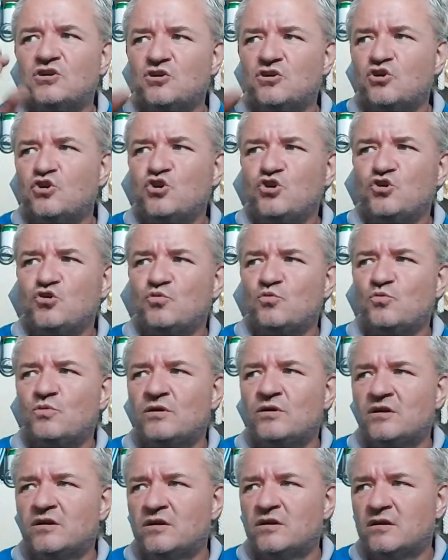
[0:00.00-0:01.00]
you
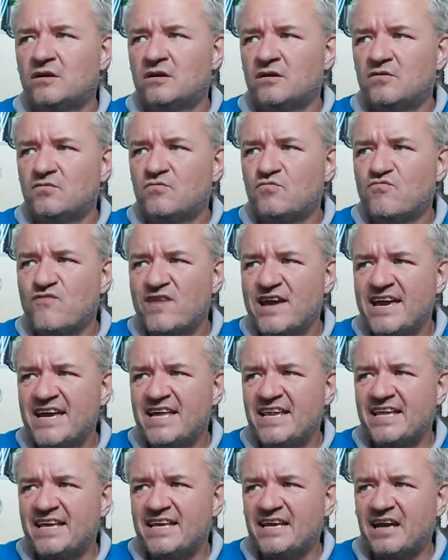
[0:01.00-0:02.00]

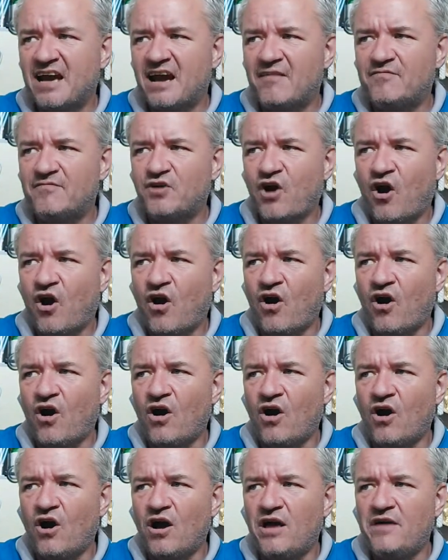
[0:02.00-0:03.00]
really have got,
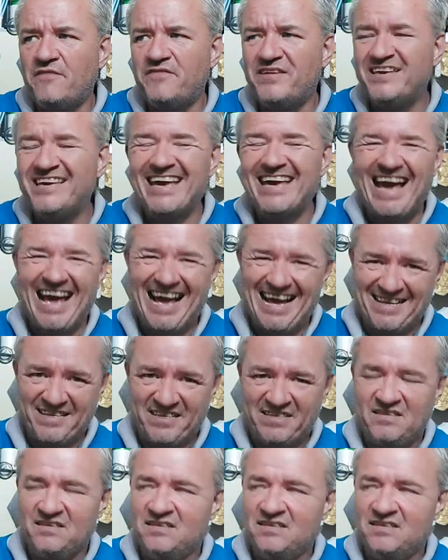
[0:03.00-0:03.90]
if you can,